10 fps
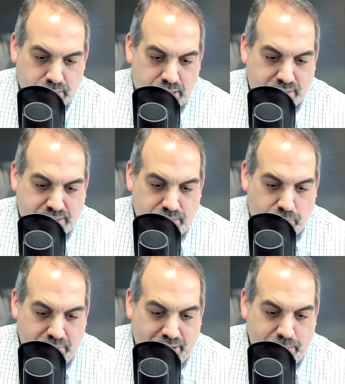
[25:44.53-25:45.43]
That's
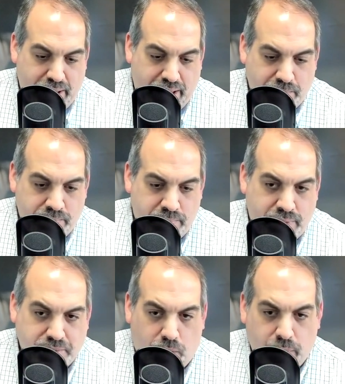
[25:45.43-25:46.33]
what we need, man.
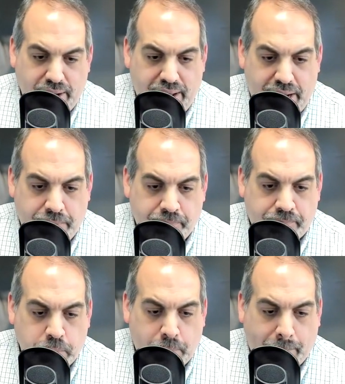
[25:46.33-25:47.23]
That's what we need.
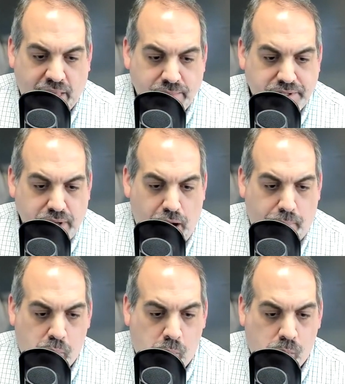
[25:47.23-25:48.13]
So,